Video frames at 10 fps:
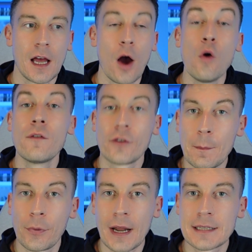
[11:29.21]

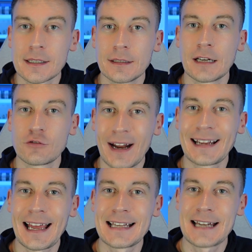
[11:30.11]
over-impress and try and
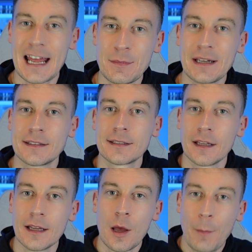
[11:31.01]
get his name
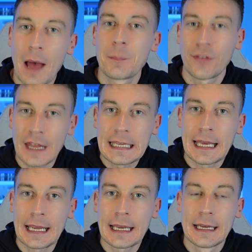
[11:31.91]
into Pep's
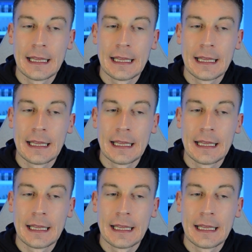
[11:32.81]
thinking.